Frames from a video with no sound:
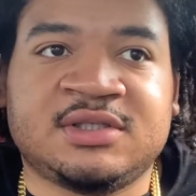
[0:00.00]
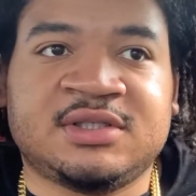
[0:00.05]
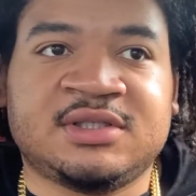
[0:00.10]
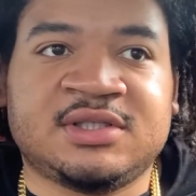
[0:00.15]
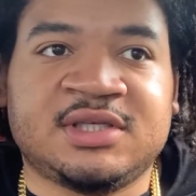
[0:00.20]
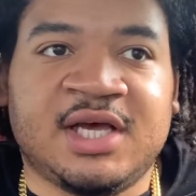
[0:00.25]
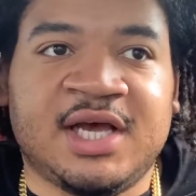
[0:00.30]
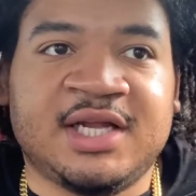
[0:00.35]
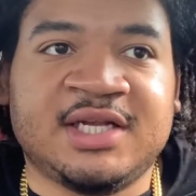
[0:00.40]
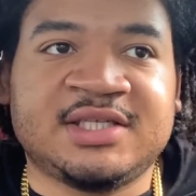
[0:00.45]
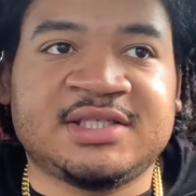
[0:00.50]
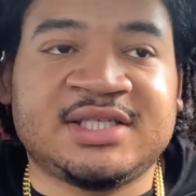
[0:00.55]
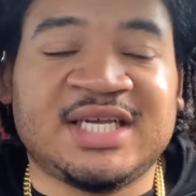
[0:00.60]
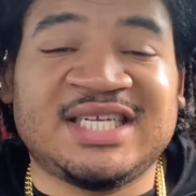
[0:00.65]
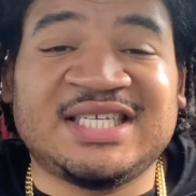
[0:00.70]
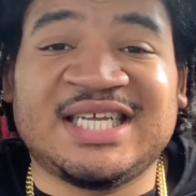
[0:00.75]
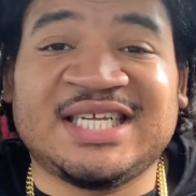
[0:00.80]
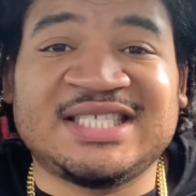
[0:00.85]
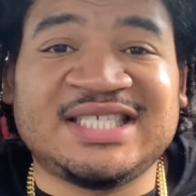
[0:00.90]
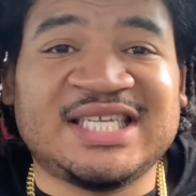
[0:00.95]
and it's like,
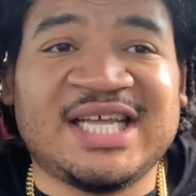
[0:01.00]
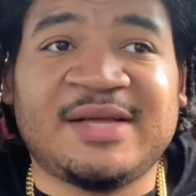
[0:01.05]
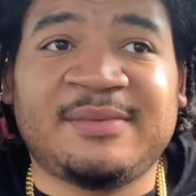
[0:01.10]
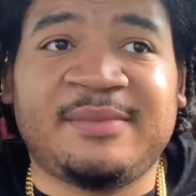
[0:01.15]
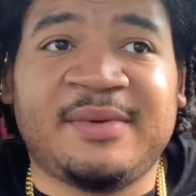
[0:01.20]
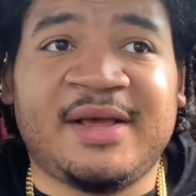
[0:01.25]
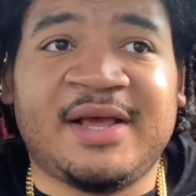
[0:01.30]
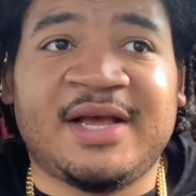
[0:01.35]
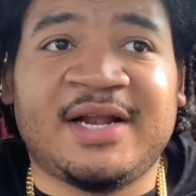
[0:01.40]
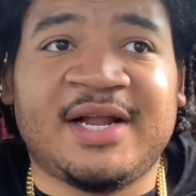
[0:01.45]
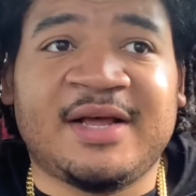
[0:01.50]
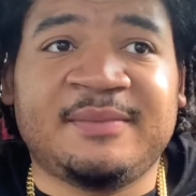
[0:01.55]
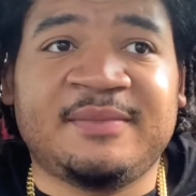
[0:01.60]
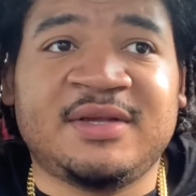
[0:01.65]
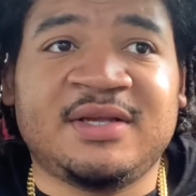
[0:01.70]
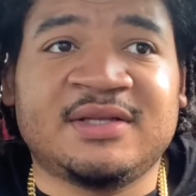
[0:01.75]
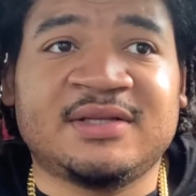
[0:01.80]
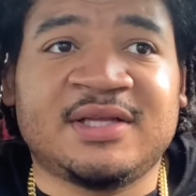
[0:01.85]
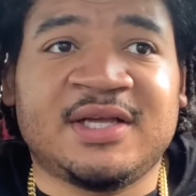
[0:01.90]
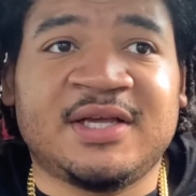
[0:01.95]
that's not bad. I
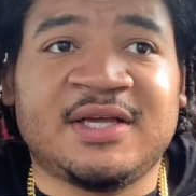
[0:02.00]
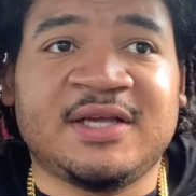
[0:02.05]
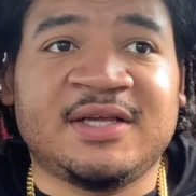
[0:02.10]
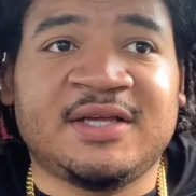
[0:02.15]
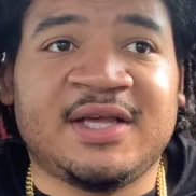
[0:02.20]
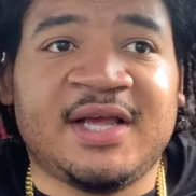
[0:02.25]
mean, like,